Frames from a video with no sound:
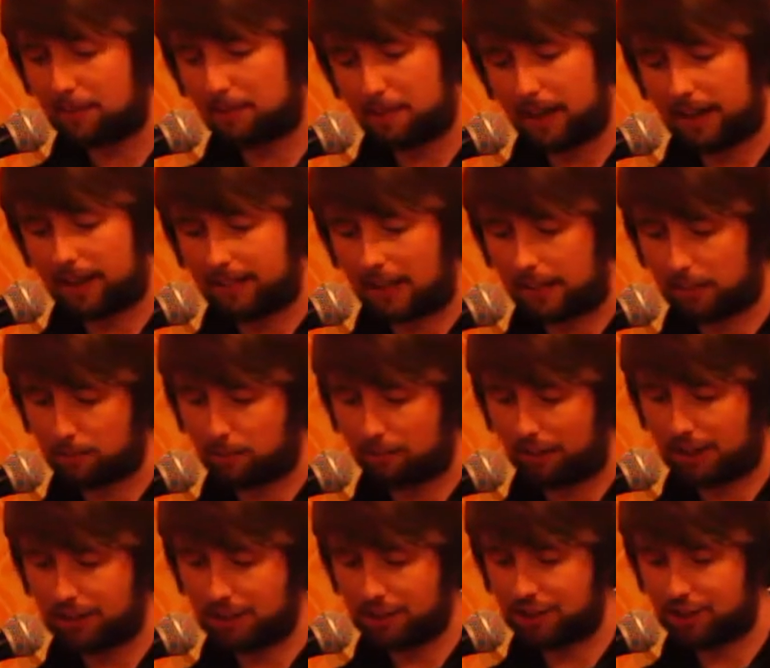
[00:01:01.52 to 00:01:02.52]
Space
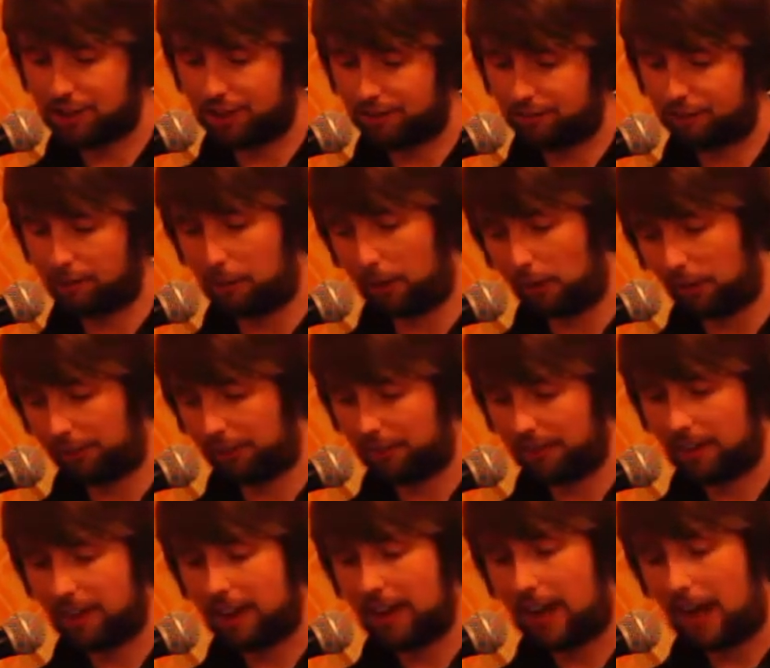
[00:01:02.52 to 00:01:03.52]
Exploration Shuttle from
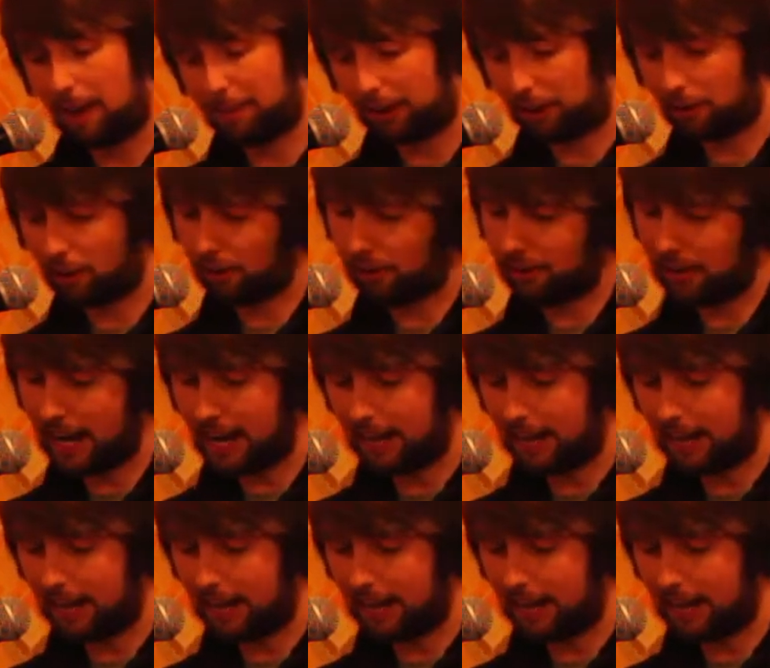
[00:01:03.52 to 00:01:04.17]
Earth, and my current